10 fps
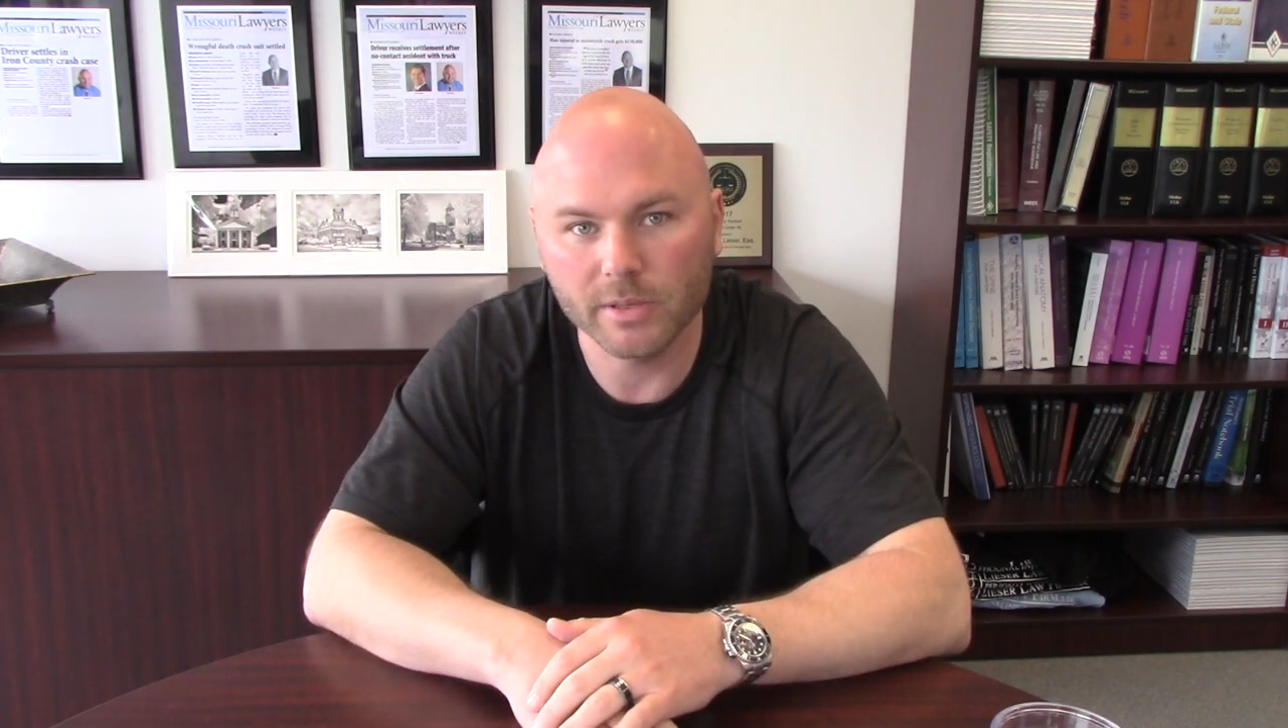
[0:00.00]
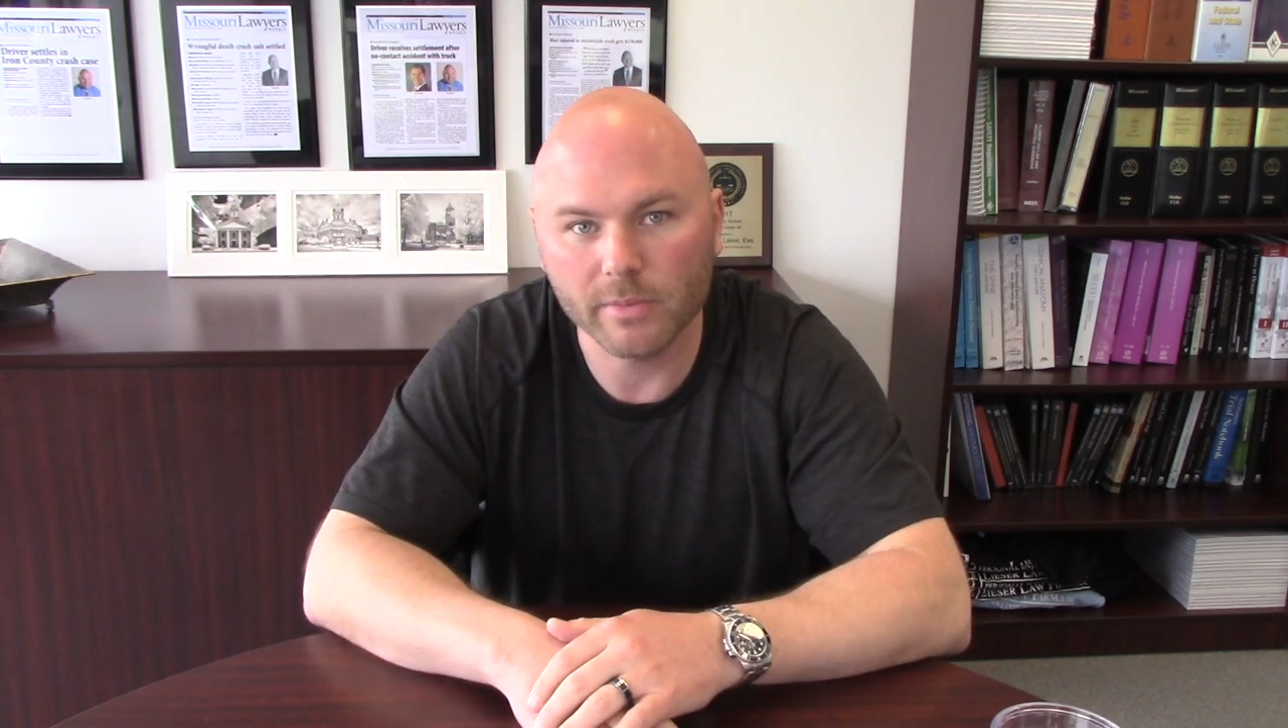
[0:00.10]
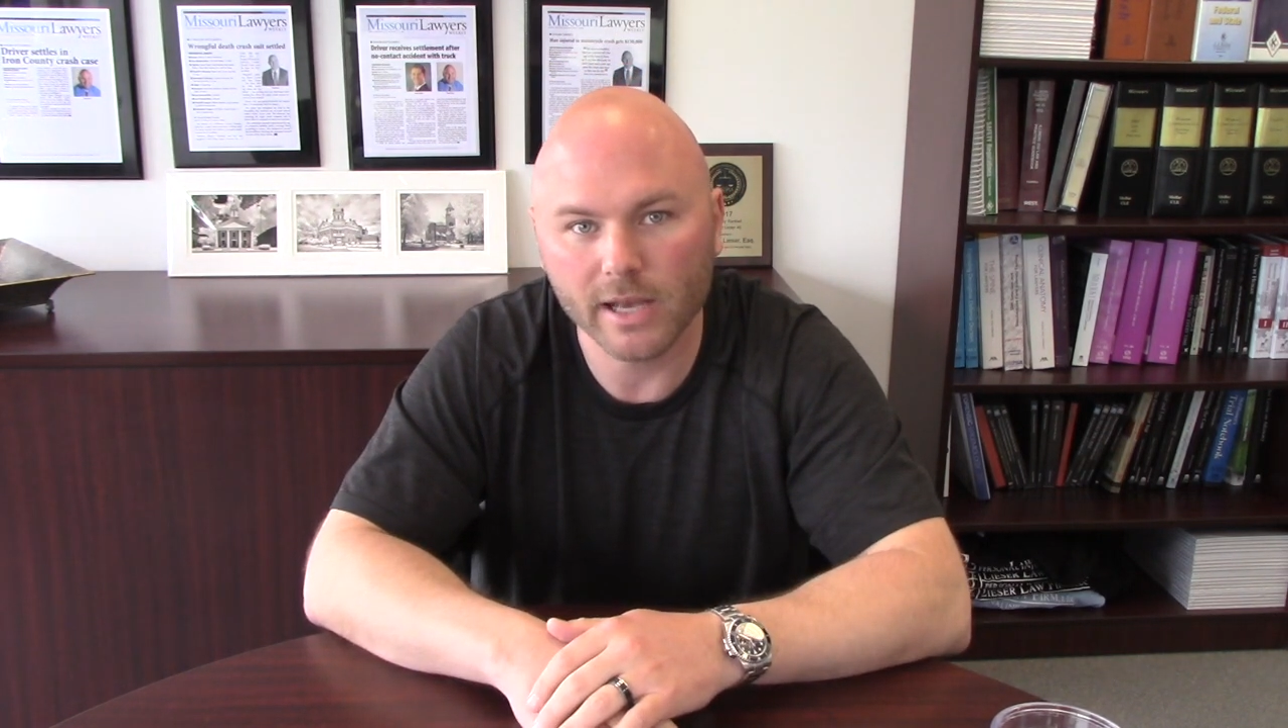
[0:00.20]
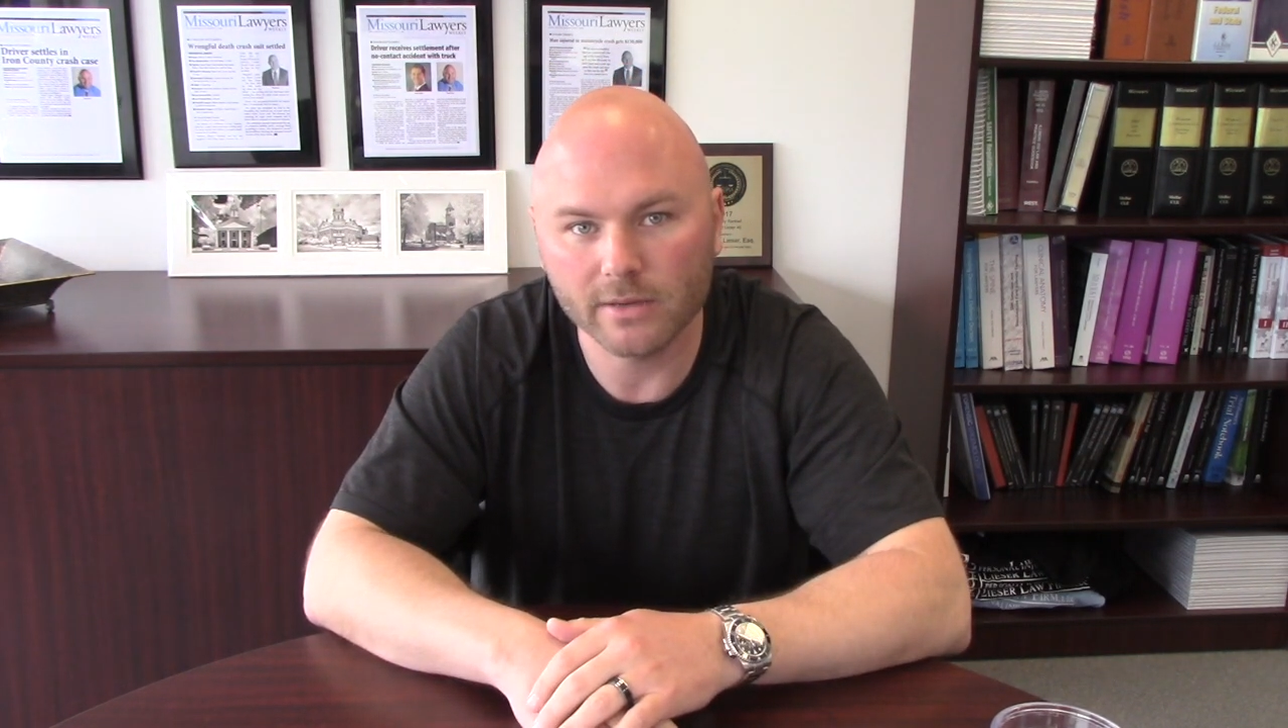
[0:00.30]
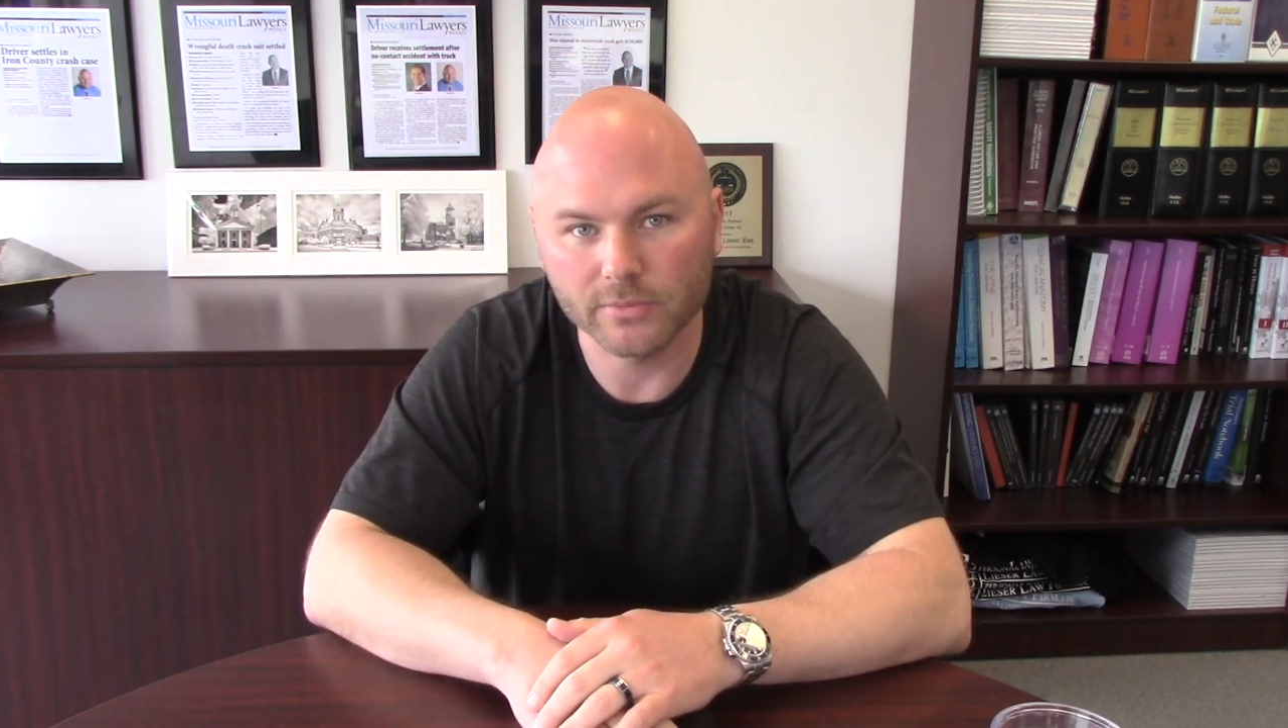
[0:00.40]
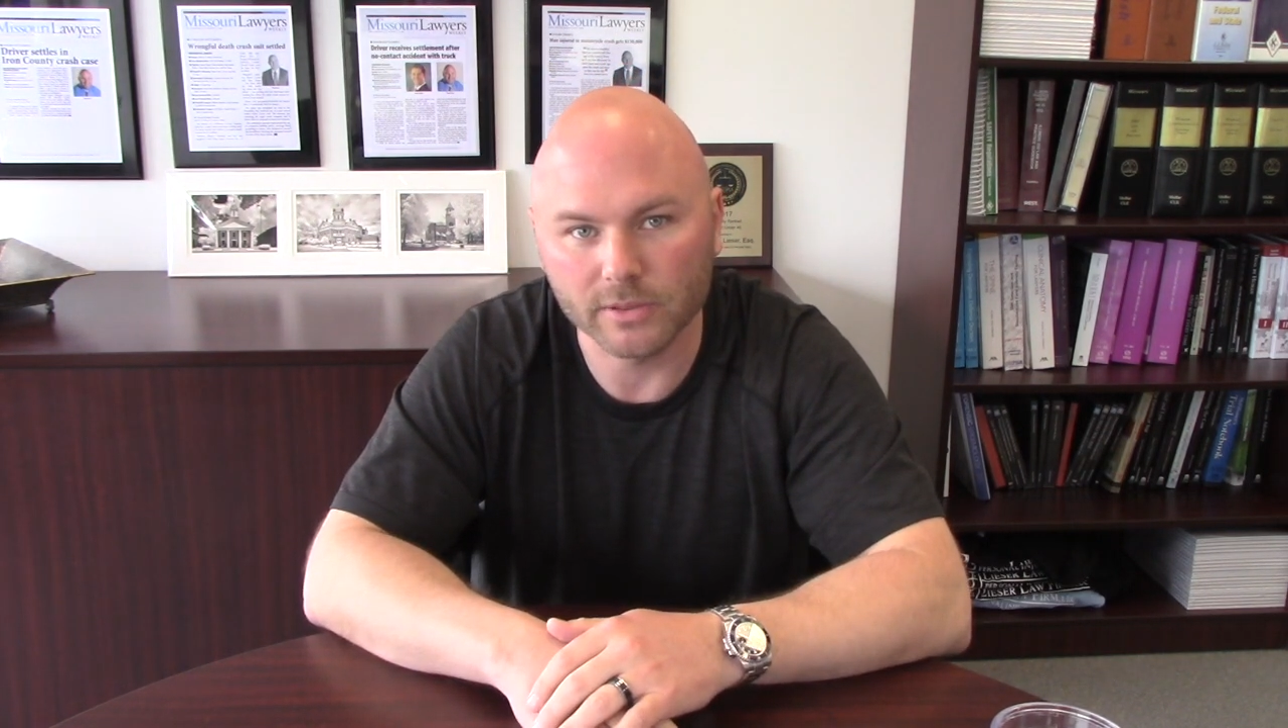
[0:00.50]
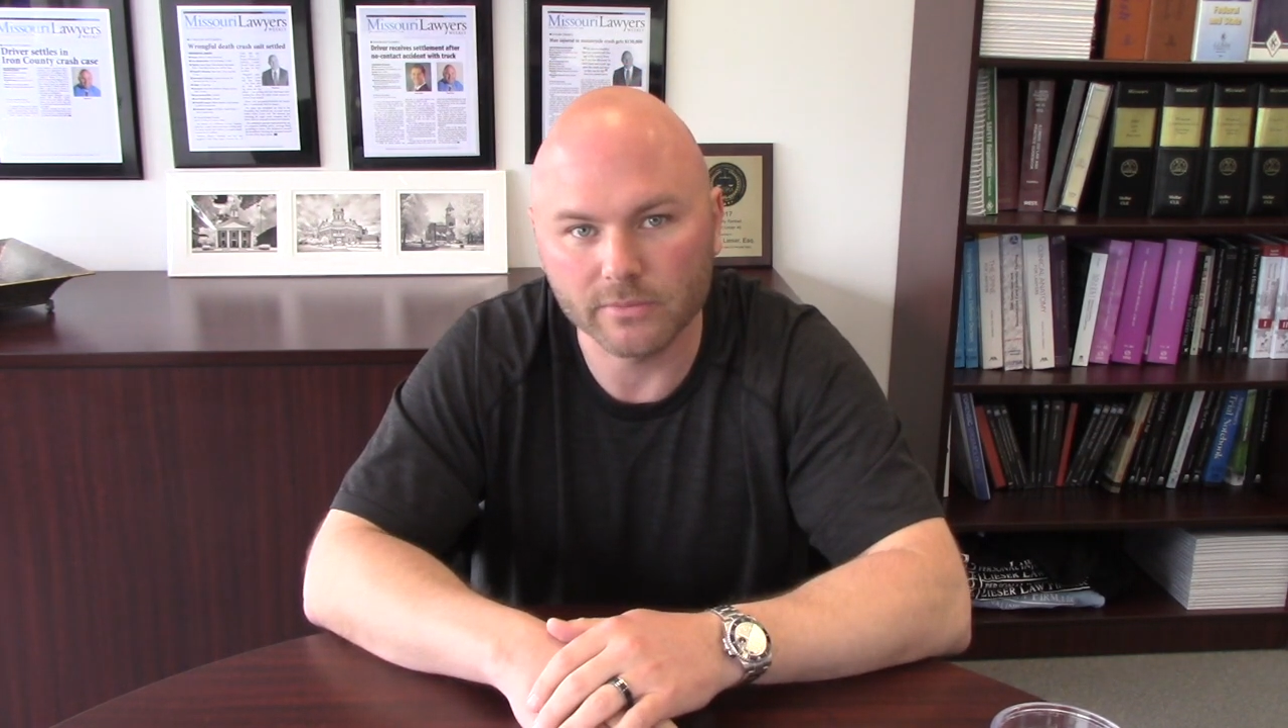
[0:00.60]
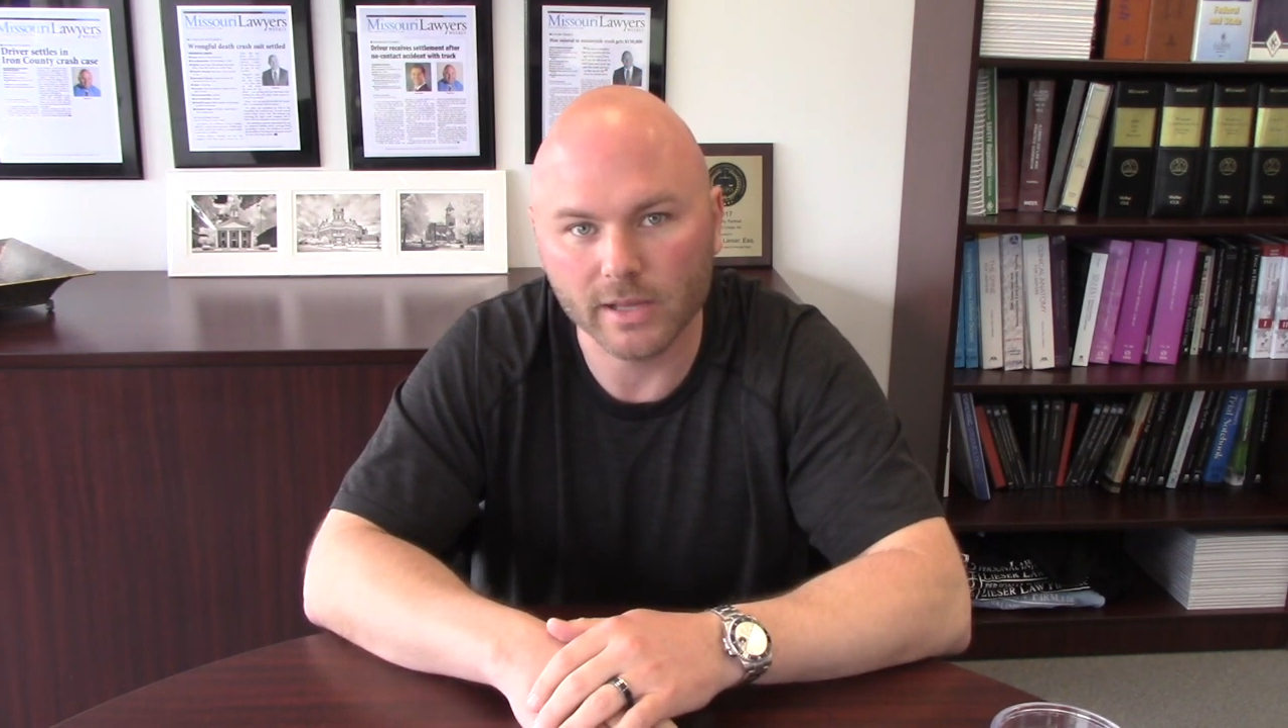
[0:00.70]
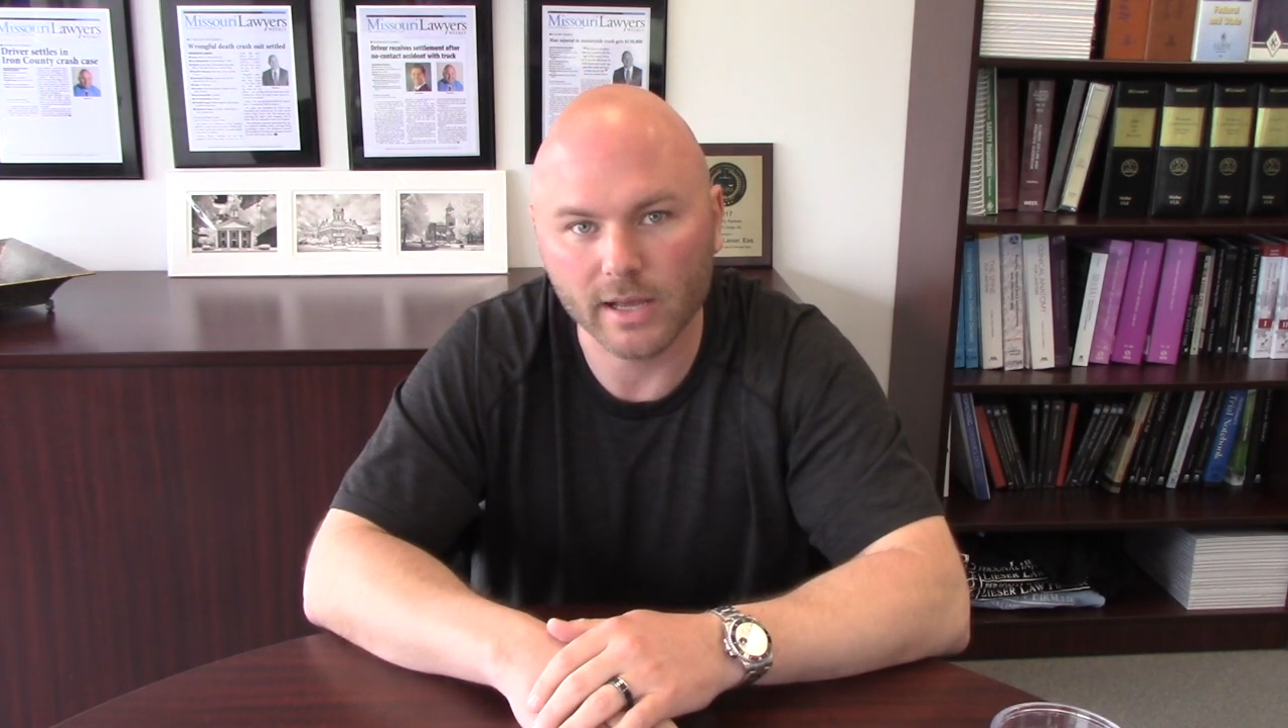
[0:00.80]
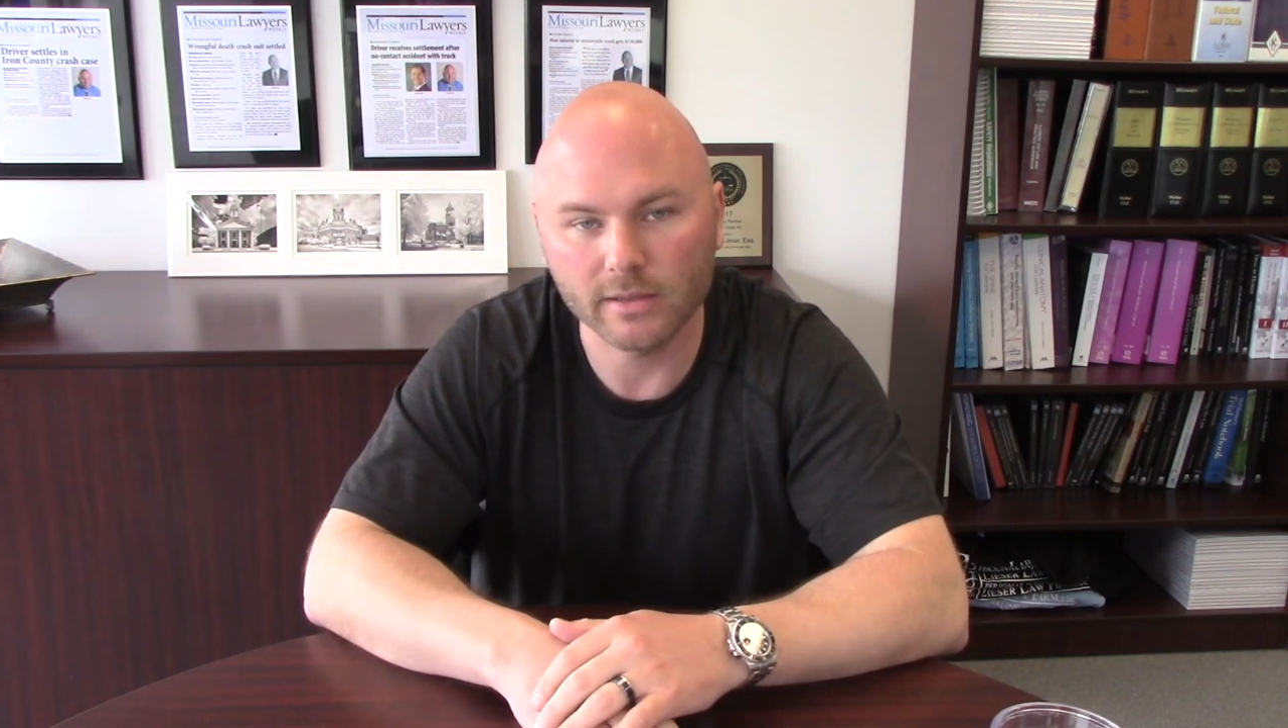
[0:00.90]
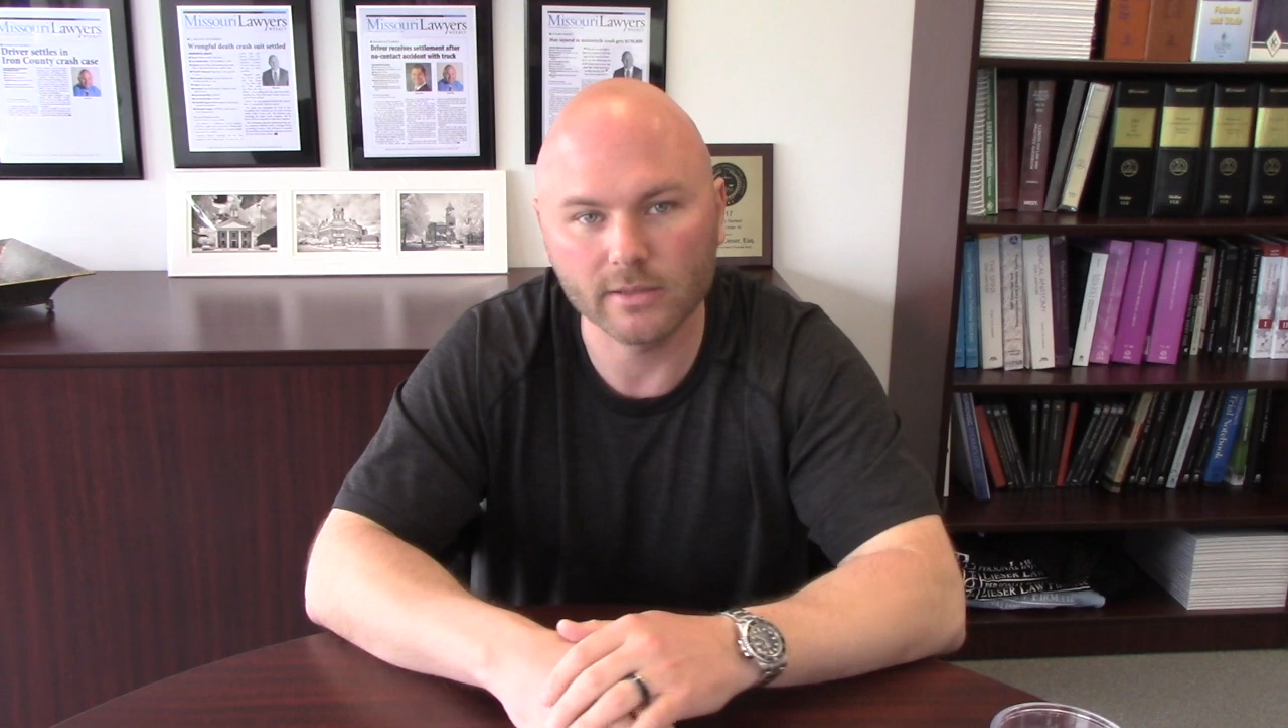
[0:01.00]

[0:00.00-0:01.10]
mindful of that.